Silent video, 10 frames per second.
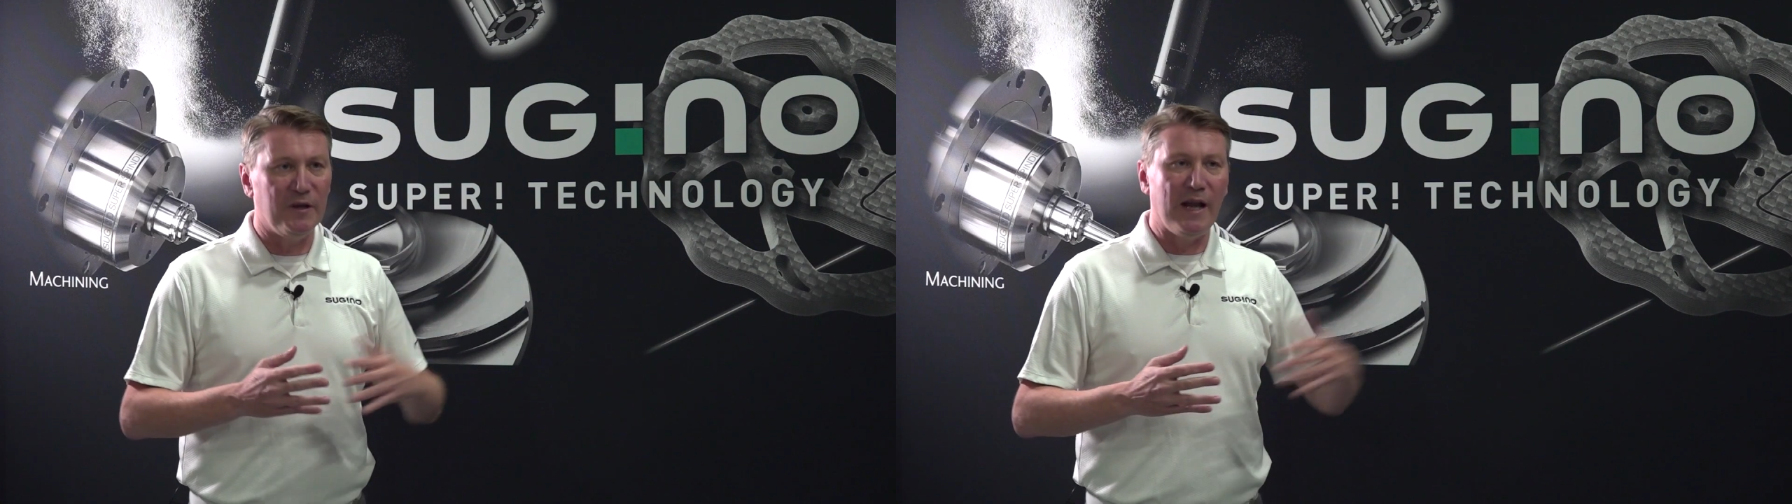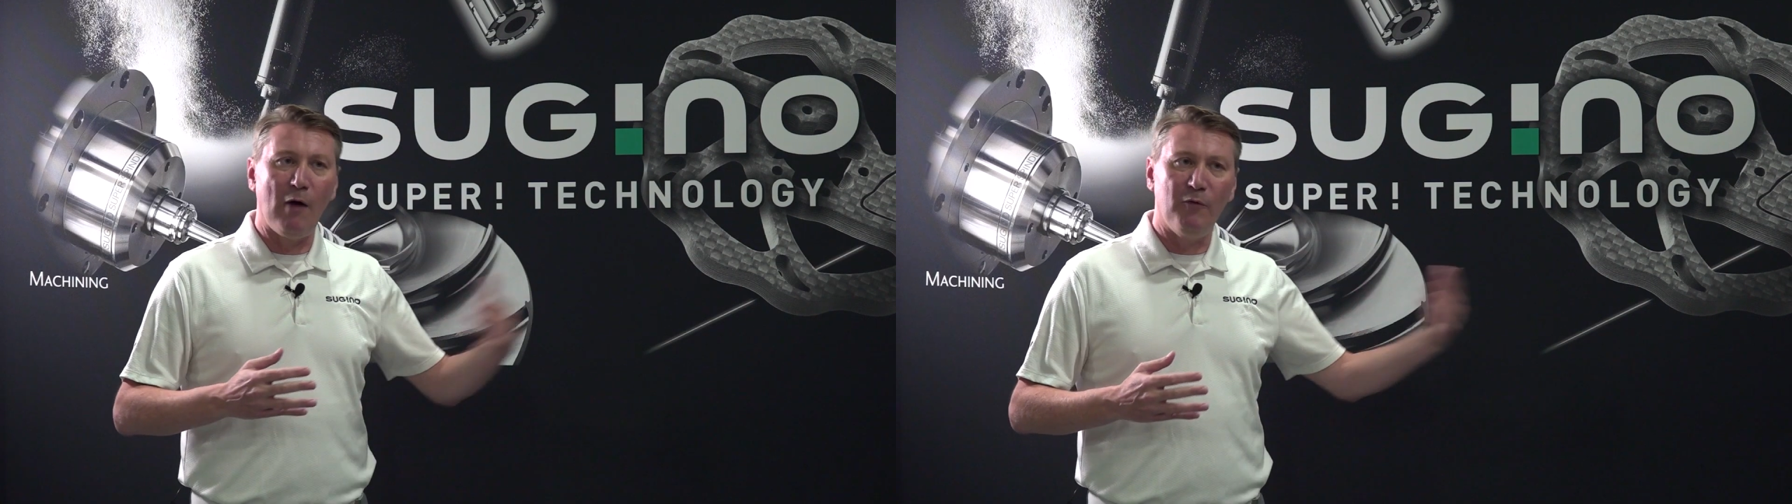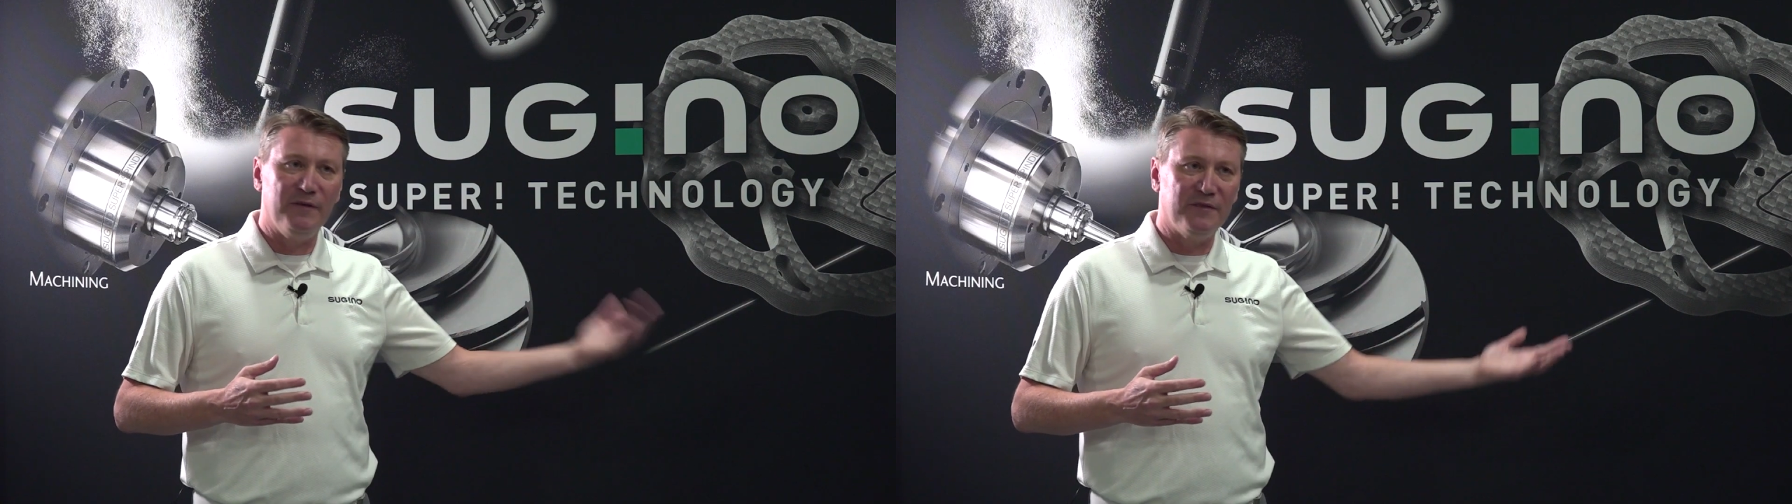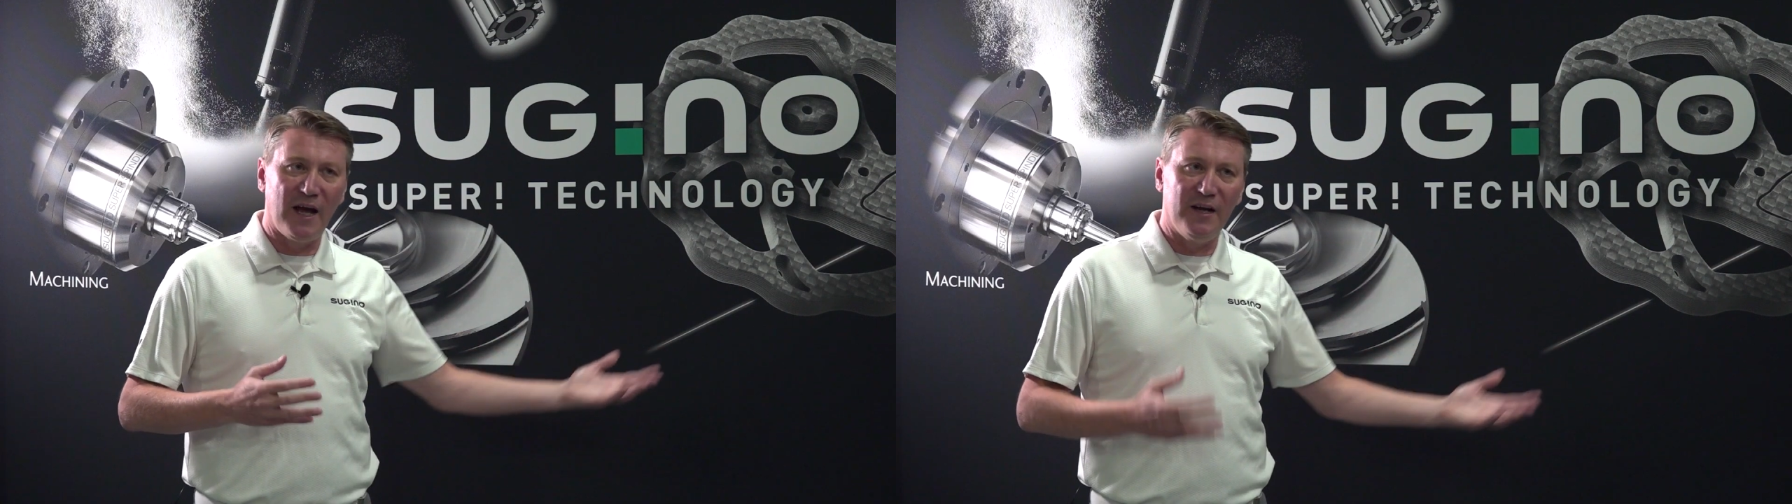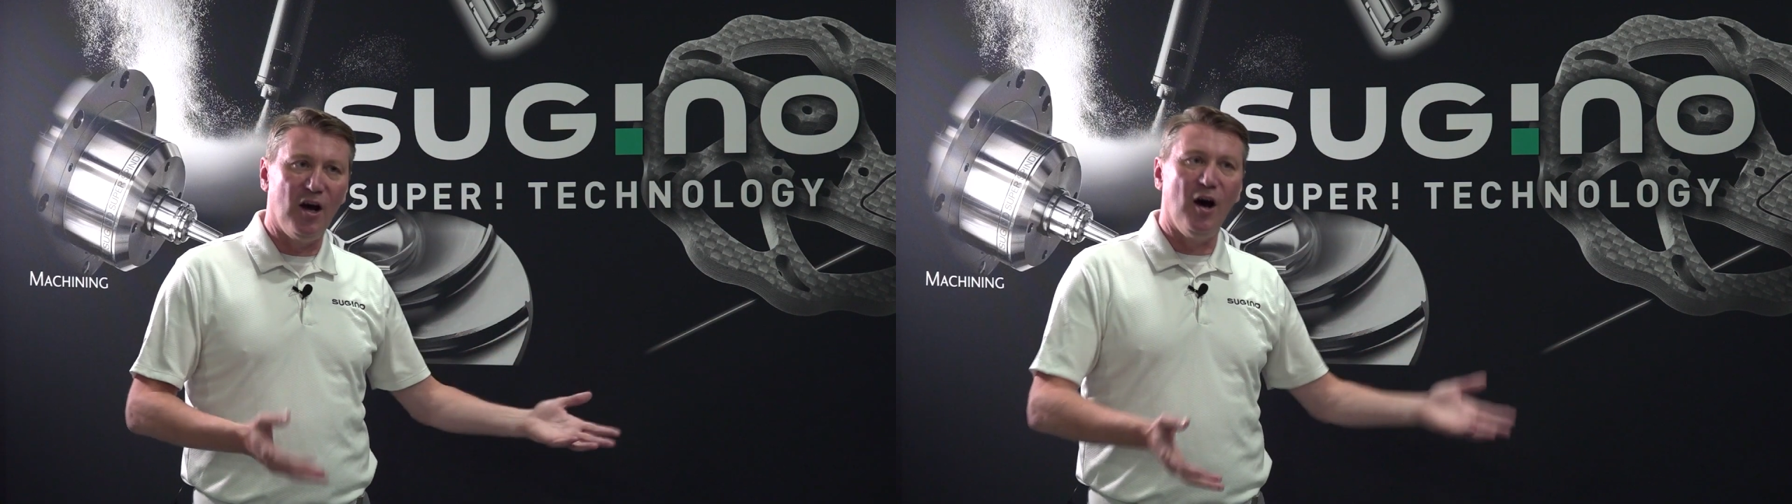but now we've
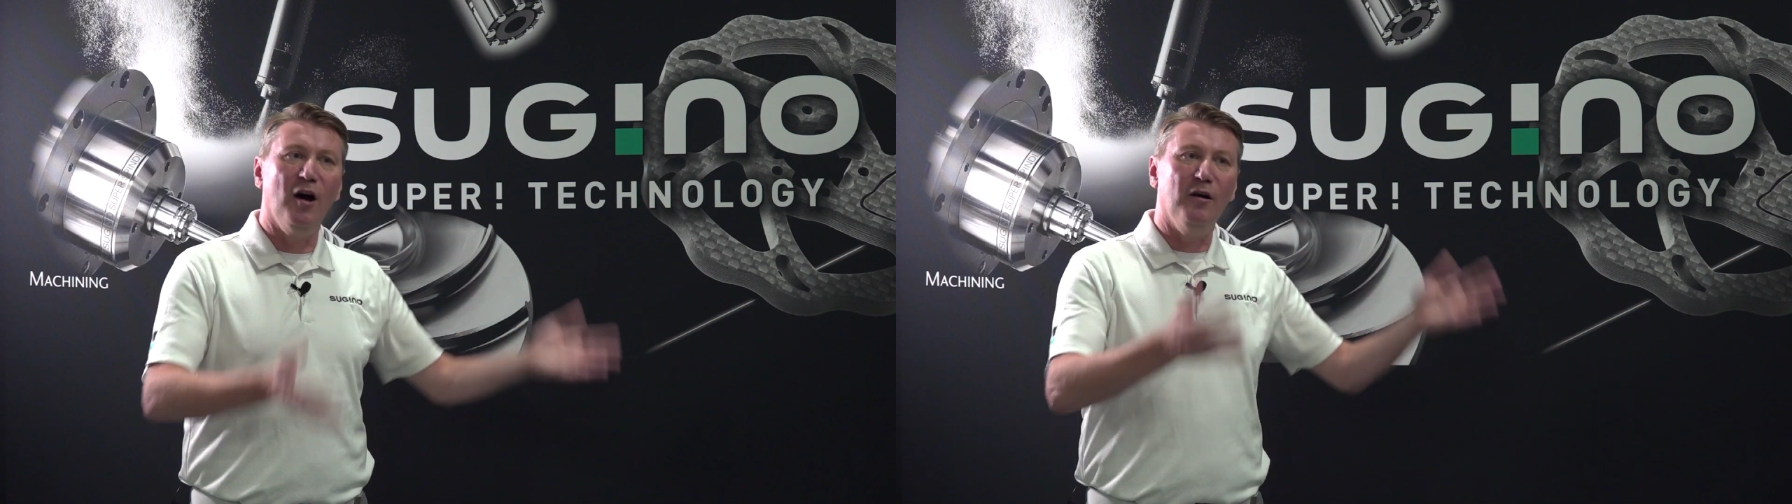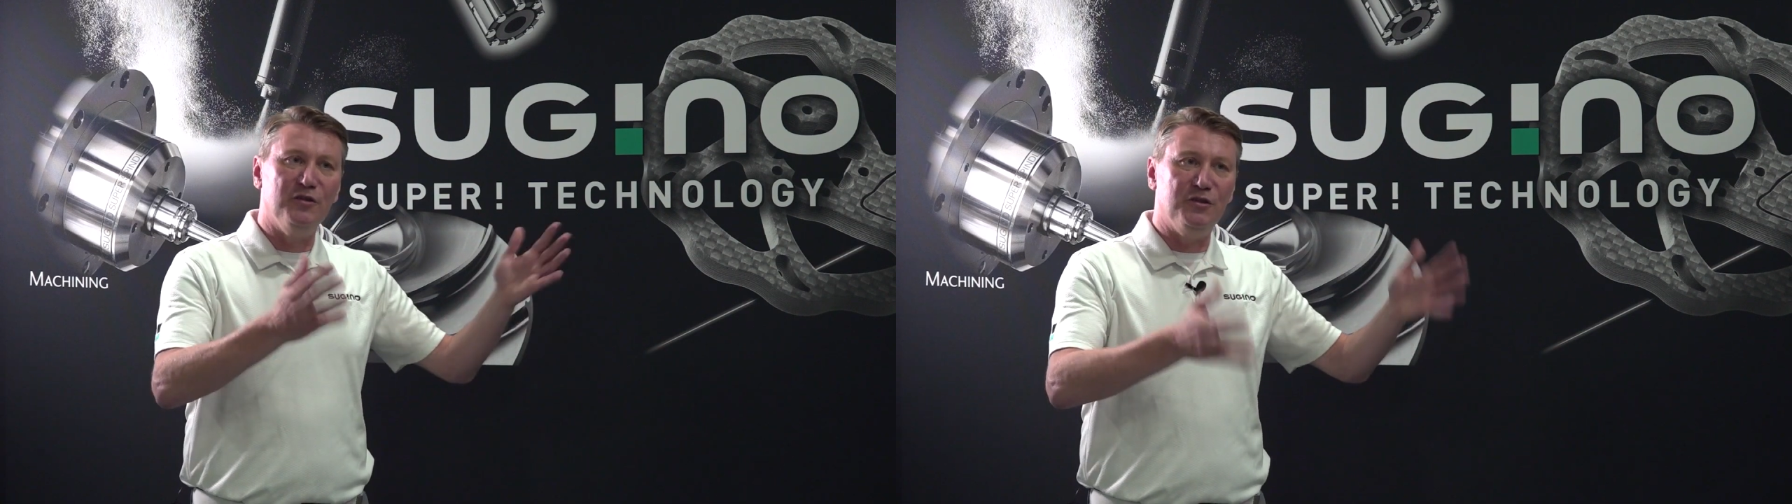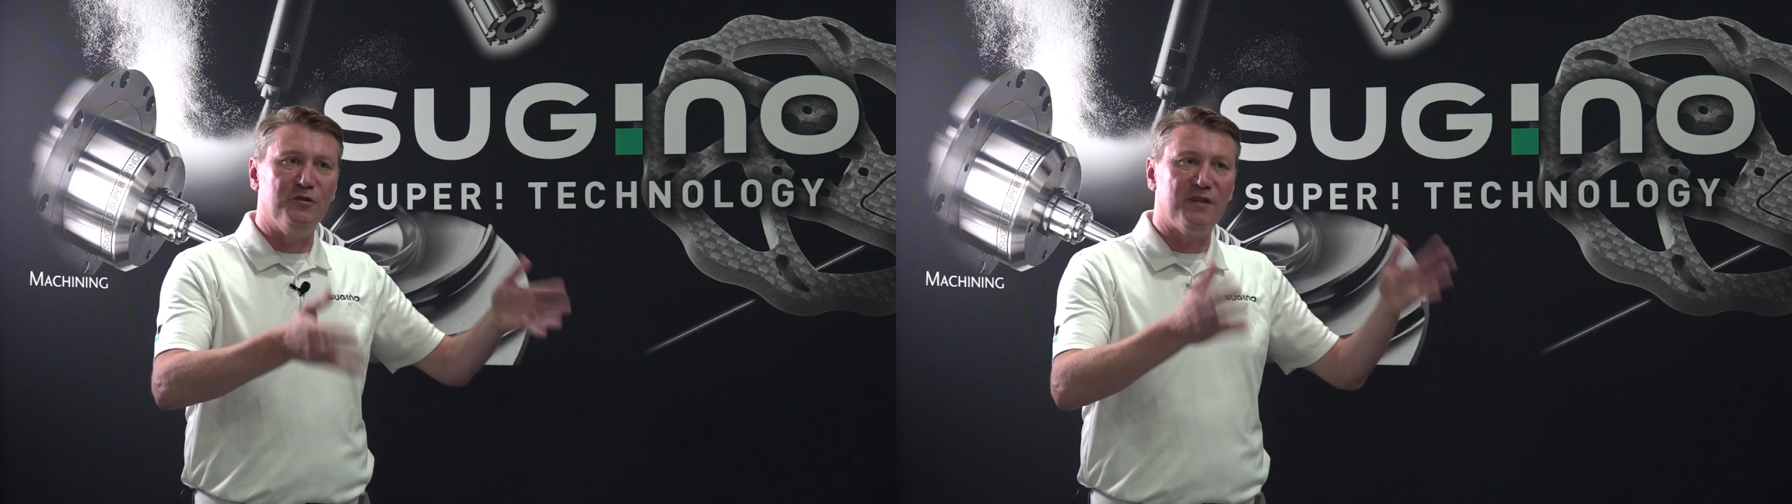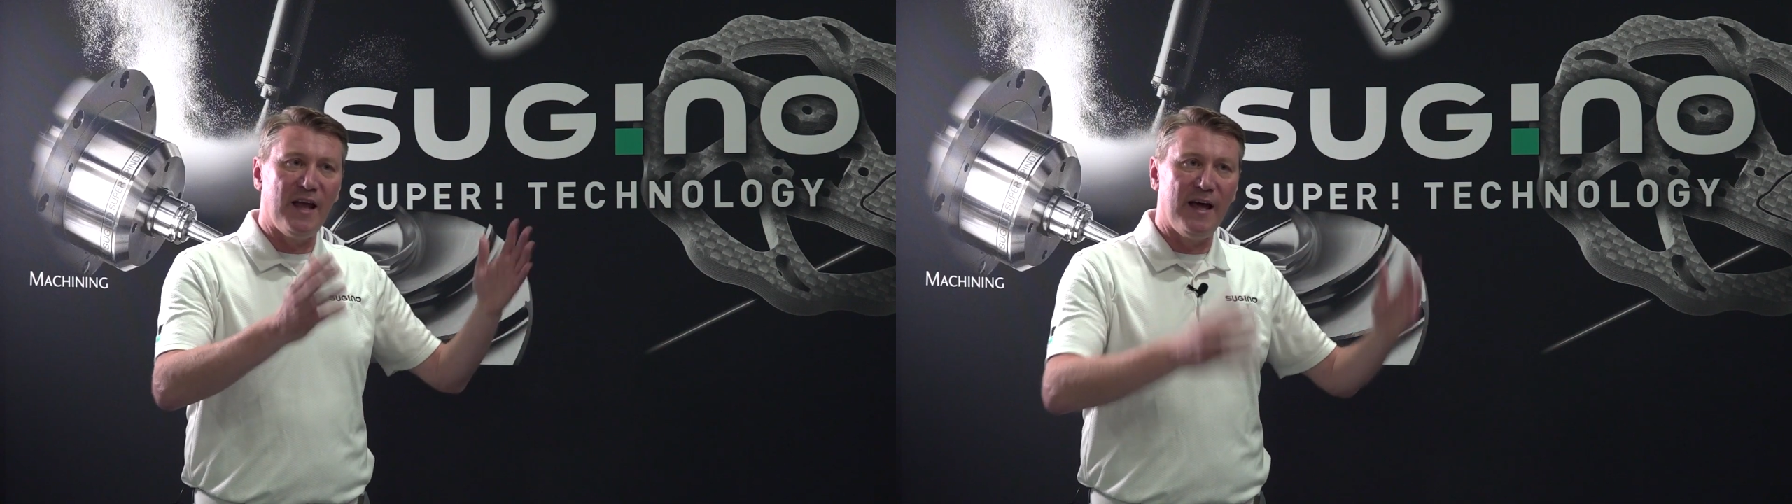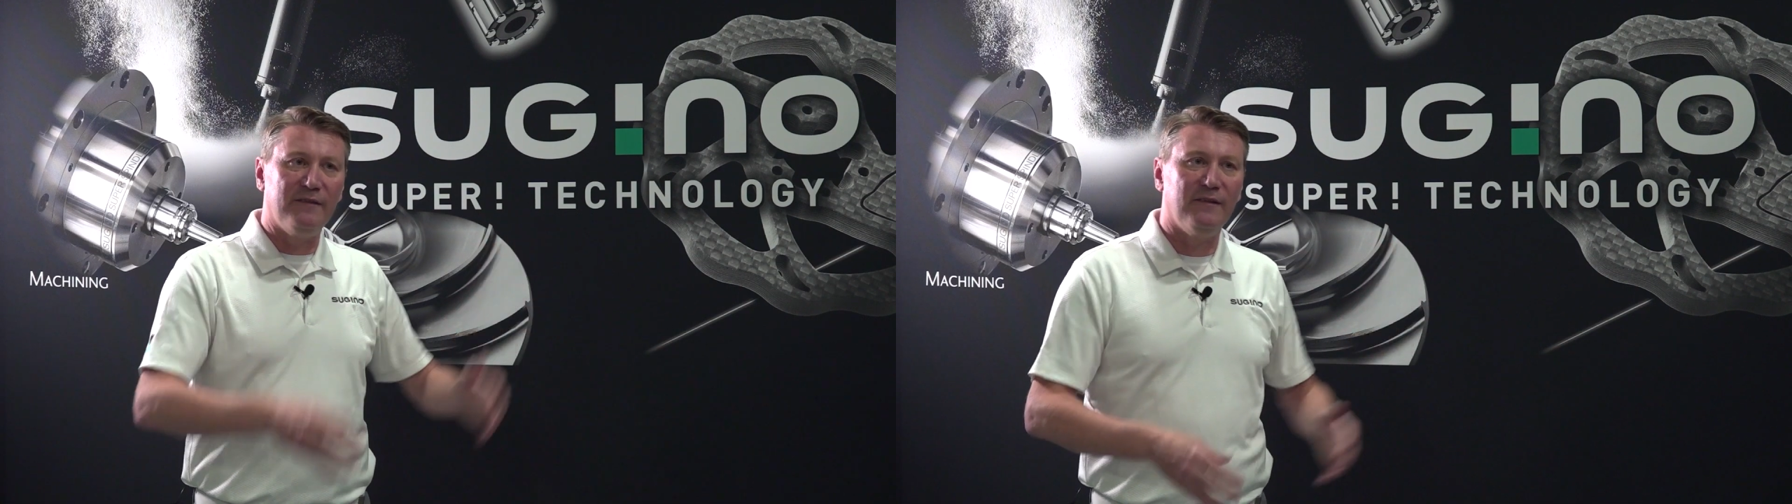kind of
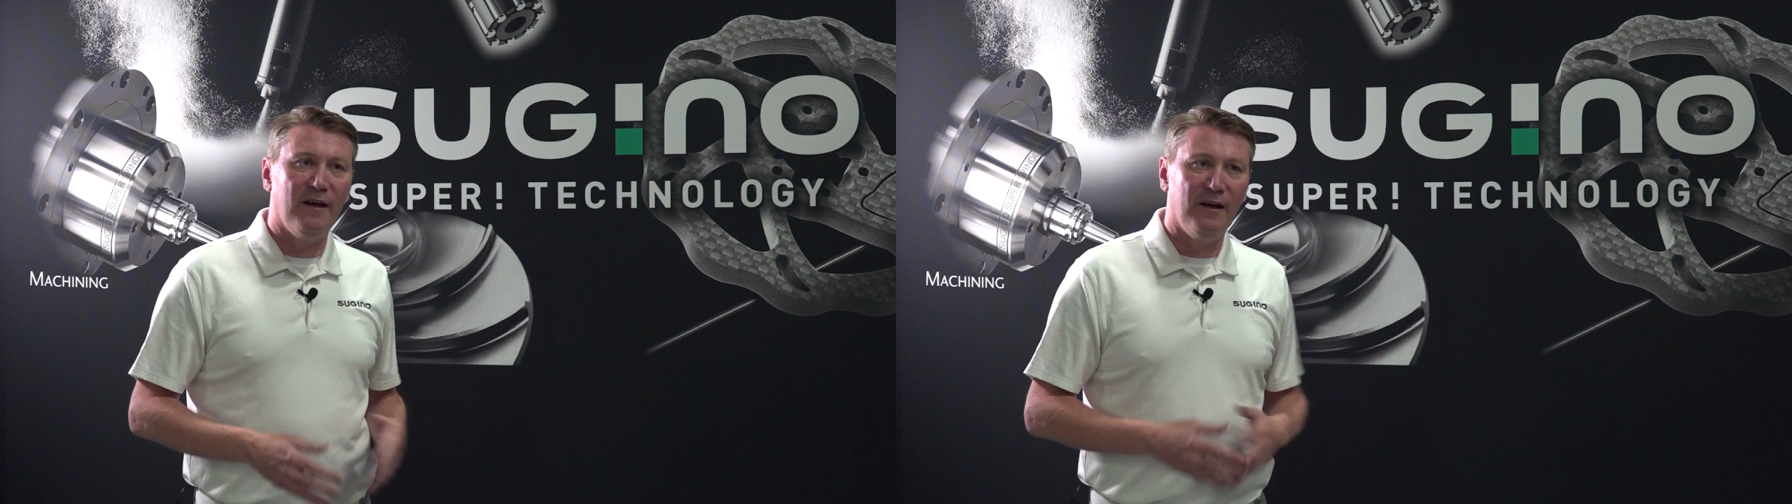juiced that